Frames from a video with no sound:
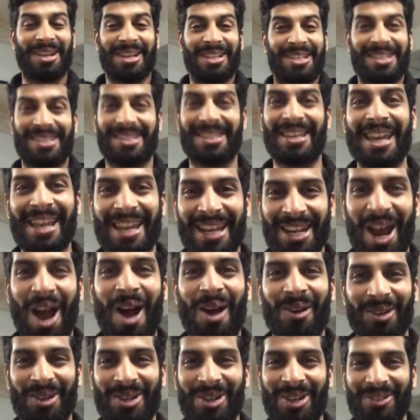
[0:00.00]
just kick it
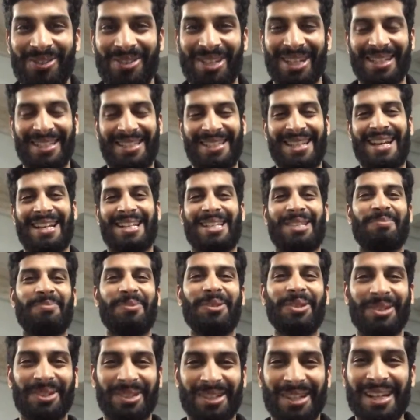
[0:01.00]
out of the
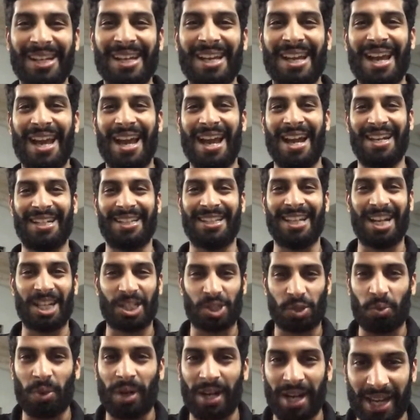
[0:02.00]
textbook, and
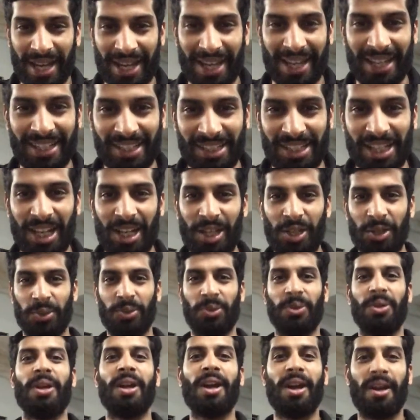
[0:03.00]
that's what I can tell
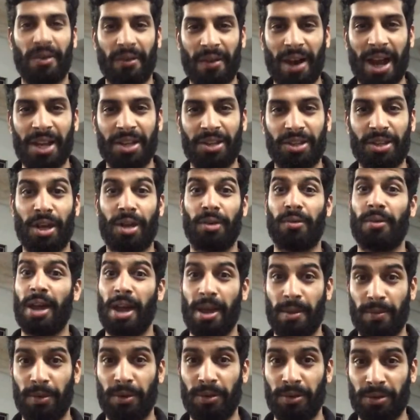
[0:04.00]
you right now
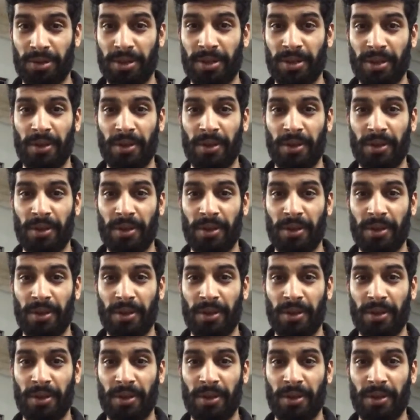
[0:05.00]
about